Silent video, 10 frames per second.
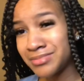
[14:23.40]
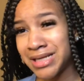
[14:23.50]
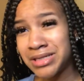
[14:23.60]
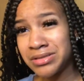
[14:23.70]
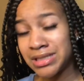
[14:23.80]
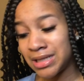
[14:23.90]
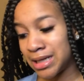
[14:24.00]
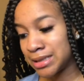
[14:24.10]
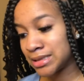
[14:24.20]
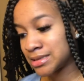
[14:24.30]
Don't need a
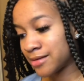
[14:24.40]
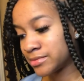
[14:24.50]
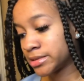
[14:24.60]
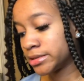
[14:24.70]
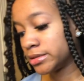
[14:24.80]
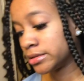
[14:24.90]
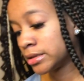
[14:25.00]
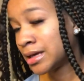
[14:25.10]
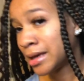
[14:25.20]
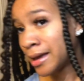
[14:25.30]
lot because obviously
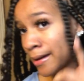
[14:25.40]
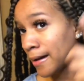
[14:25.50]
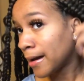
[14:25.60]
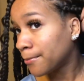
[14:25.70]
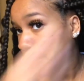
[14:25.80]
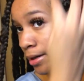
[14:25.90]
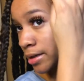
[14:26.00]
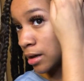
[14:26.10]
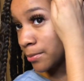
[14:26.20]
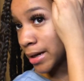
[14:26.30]
I braided
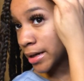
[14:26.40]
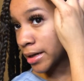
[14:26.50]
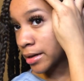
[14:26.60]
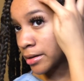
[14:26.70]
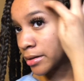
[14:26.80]
all my hair up.